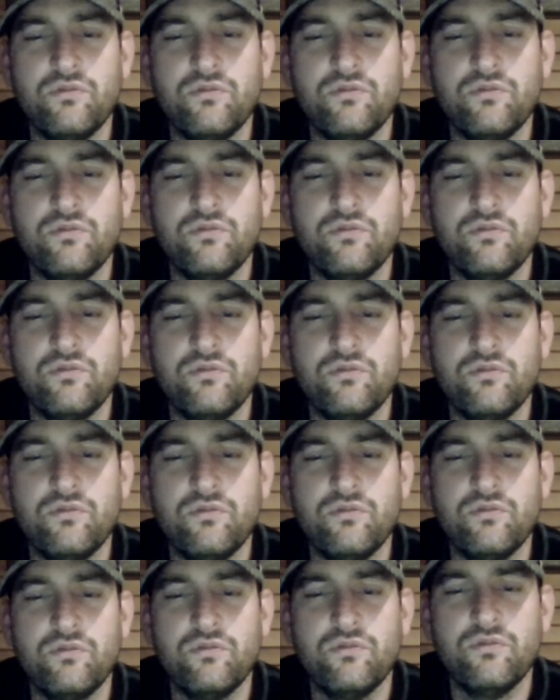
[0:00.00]
one
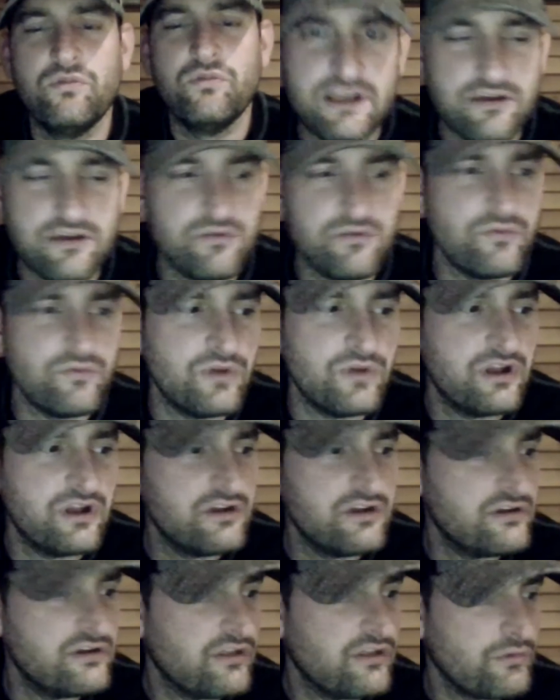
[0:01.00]
coach that went
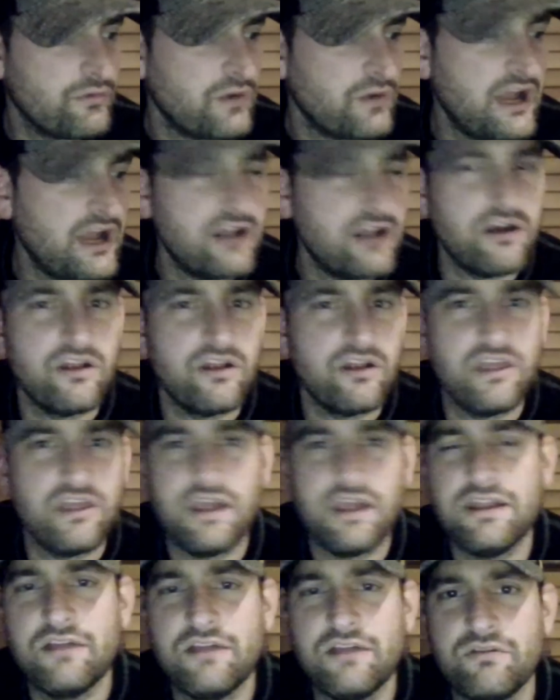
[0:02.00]
under the radar that I
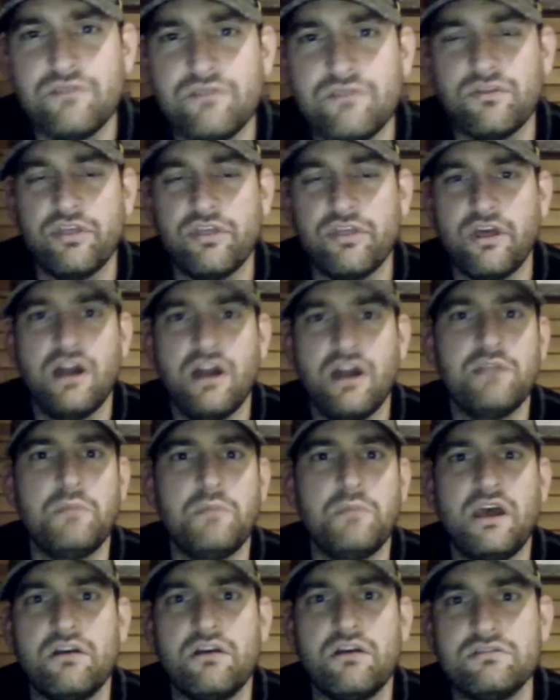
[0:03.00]
never even thought
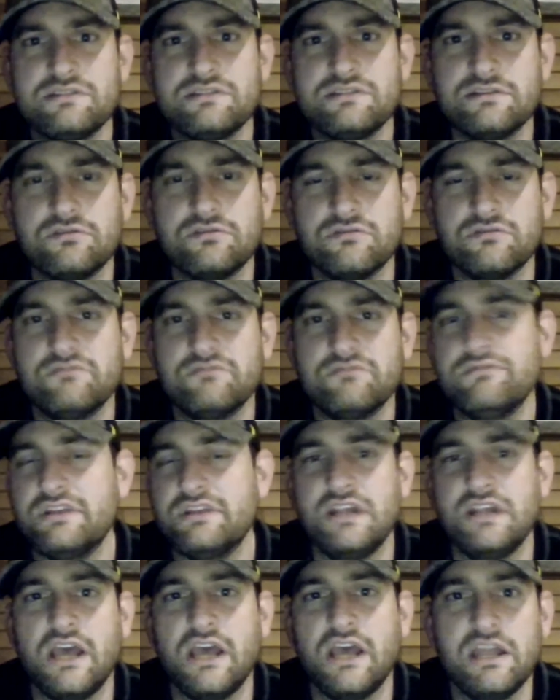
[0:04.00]
about till
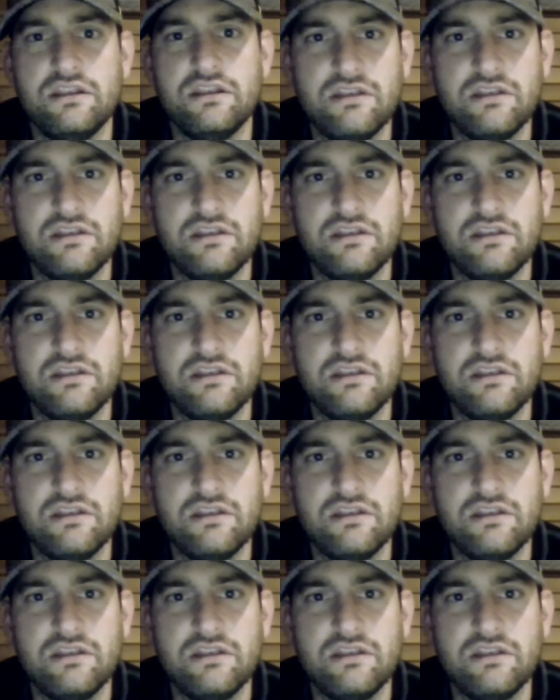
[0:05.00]
tonight,